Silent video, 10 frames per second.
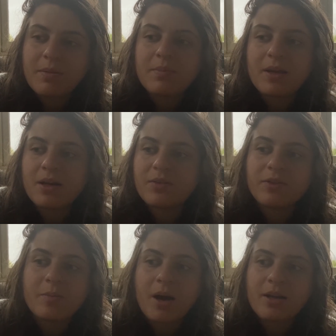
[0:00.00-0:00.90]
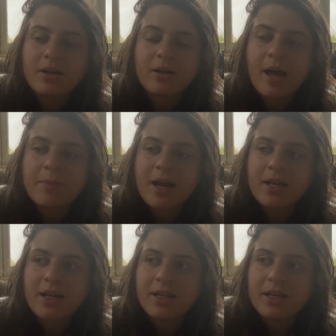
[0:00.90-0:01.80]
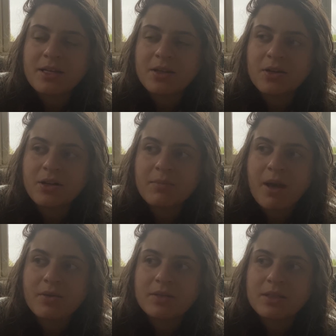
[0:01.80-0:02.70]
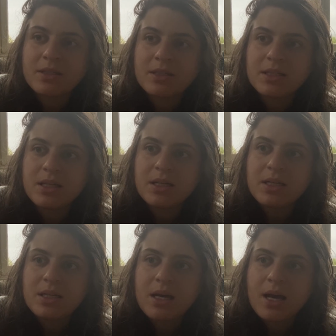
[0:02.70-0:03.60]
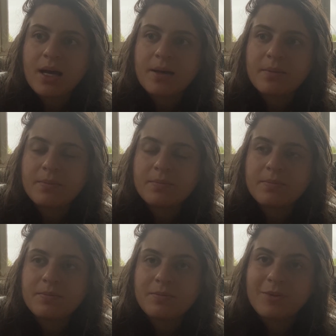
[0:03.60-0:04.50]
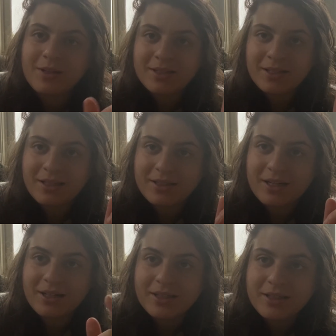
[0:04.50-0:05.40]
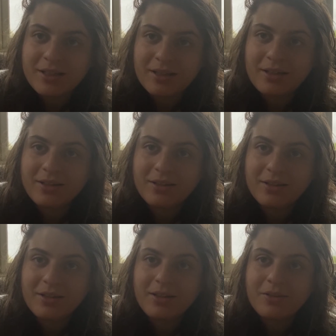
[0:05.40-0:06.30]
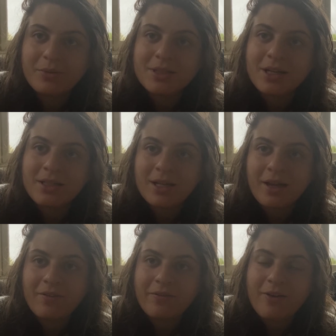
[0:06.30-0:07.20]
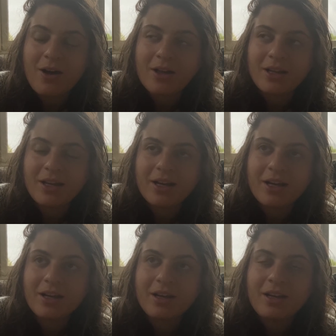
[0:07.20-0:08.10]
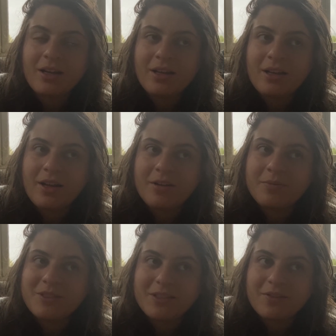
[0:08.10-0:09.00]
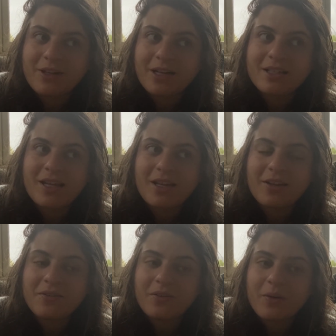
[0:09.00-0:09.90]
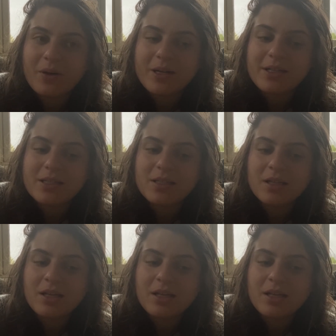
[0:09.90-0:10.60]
here in Vermont on Abenaki land in the Green Mountains. You can see we're starting to hit fall here, which is very exciting, of course.